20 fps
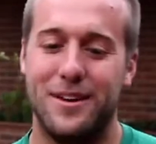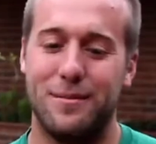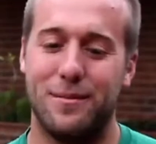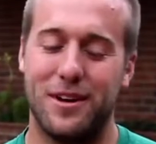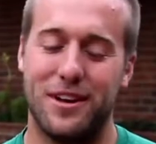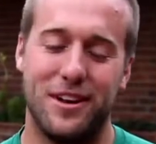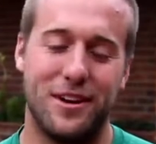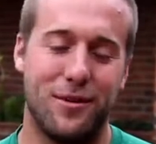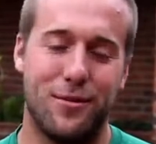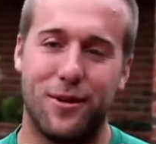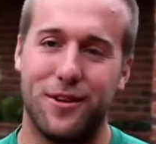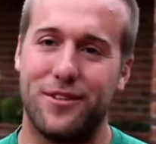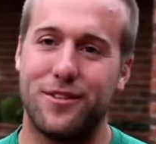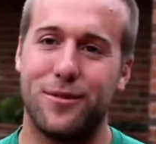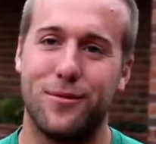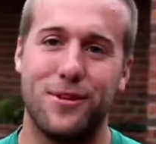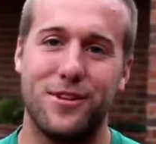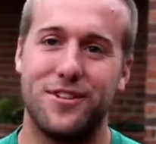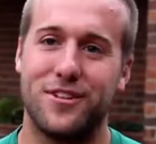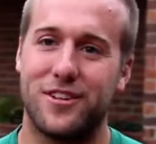but you know, once the
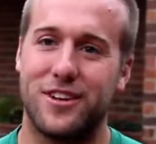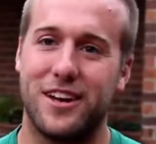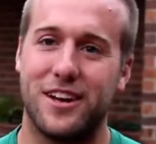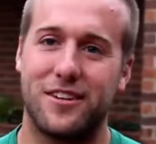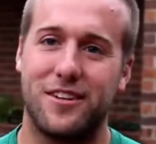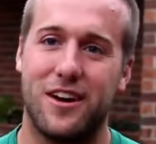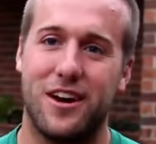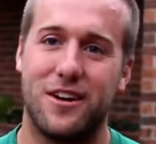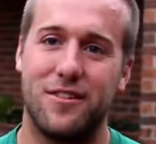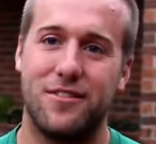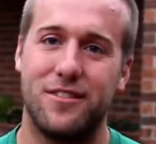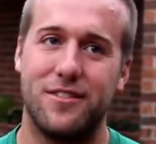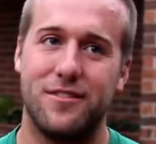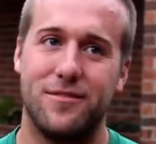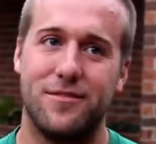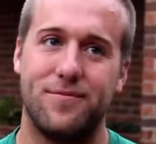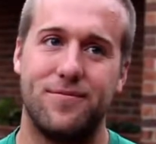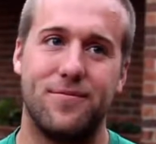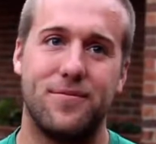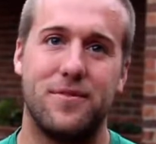whistle kicked off and
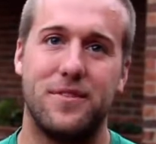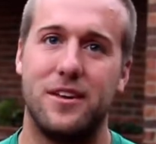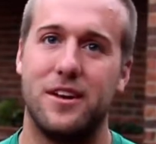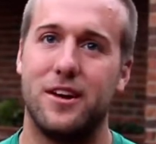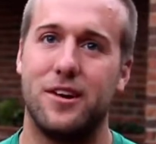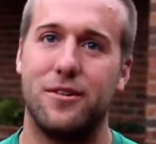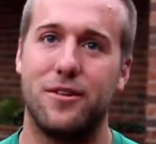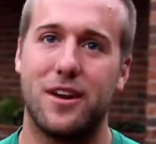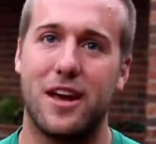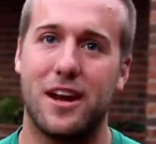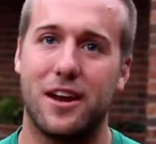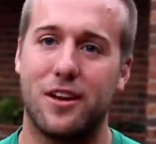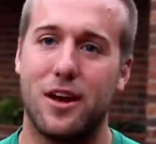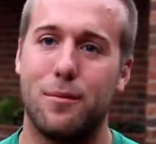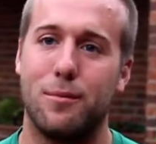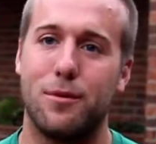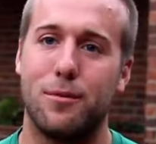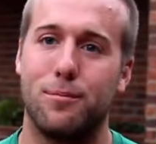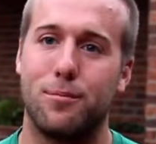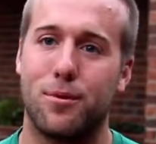you know we got a
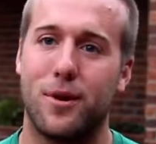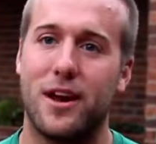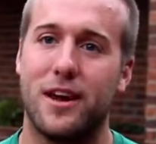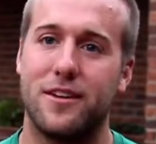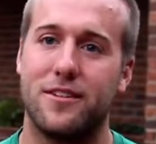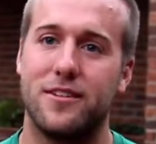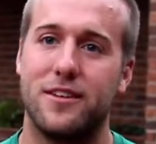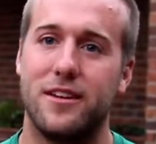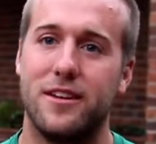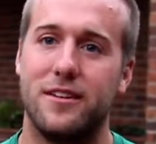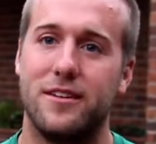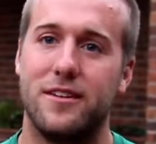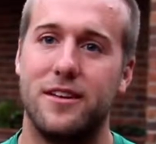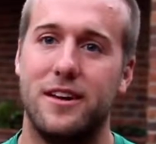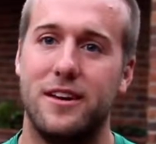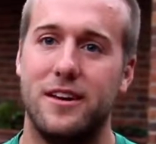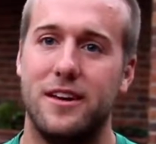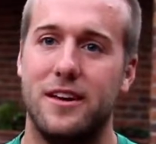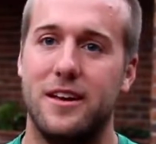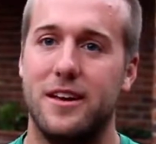couple breaks, and
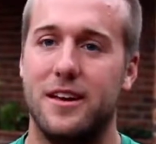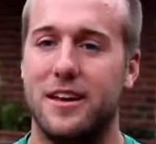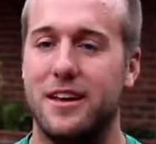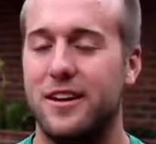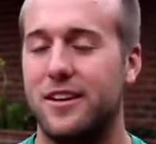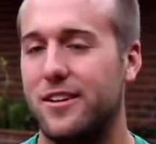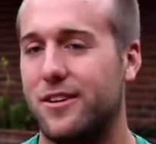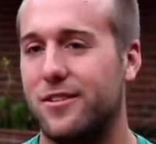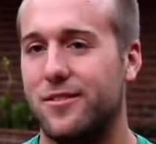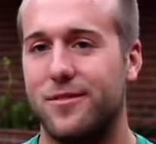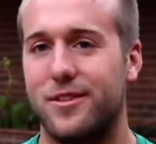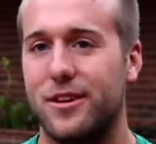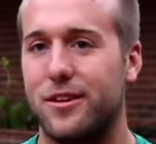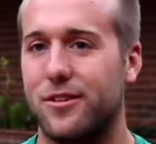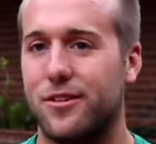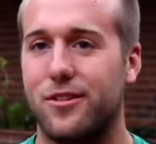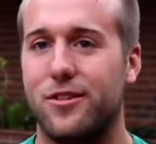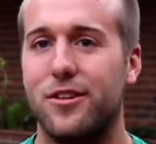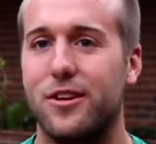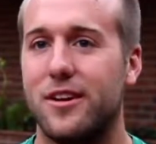you know it
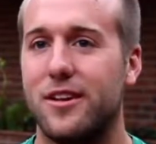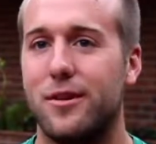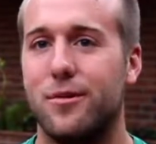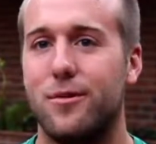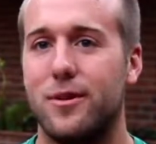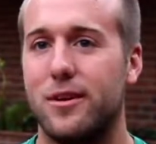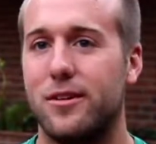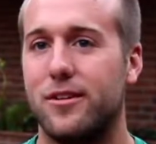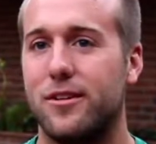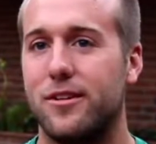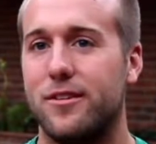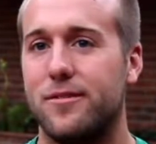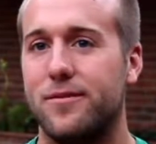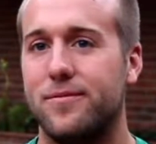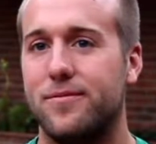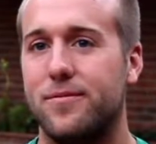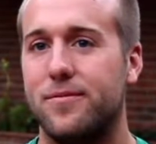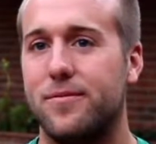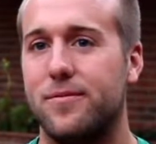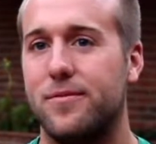was clear that we were
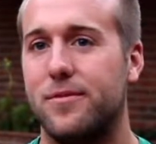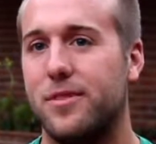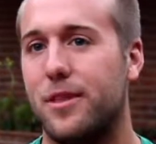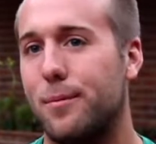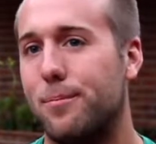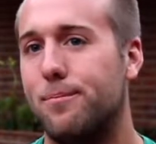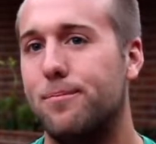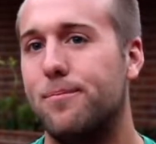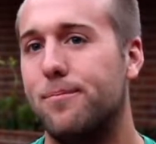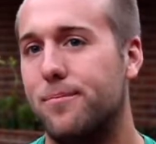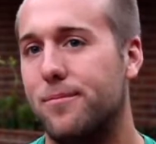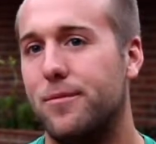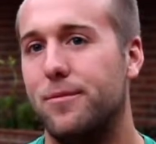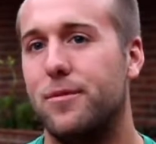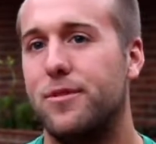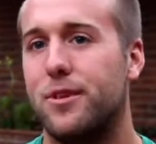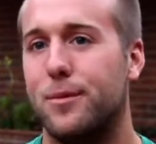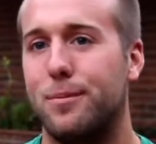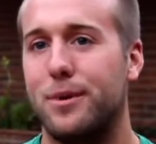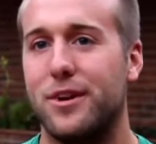the
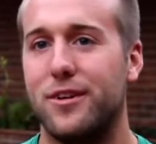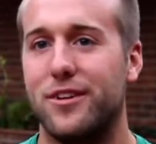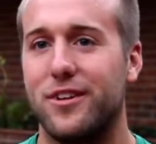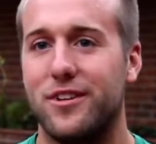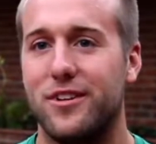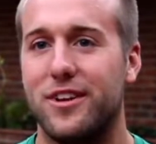superior